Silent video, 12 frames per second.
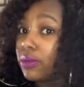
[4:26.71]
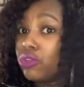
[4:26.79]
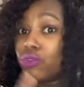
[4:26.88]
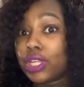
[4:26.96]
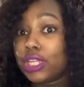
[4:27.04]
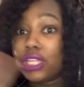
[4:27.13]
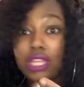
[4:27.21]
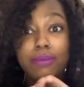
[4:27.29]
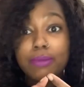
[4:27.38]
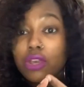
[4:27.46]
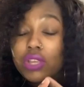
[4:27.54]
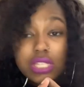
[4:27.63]
You can DM
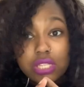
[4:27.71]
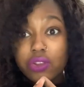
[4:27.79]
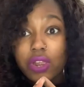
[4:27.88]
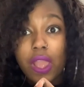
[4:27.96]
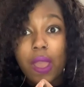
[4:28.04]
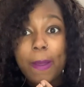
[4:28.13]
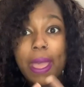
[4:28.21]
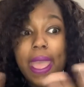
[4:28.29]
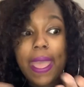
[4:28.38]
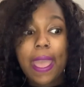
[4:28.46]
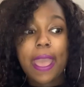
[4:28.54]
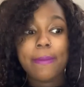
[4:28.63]
me on Instagram.
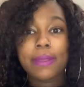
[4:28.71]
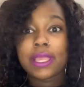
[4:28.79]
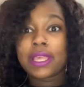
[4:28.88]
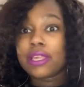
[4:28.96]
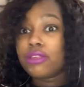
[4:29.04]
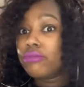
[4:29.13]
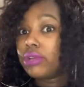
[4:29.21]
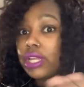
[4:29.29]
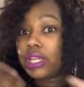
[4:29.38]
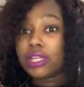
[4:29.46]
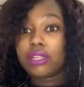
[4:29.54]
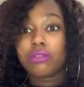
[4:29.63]
I mean, you
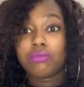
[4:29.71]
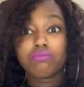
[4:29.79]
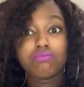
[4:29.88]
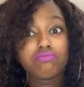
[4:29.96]
can,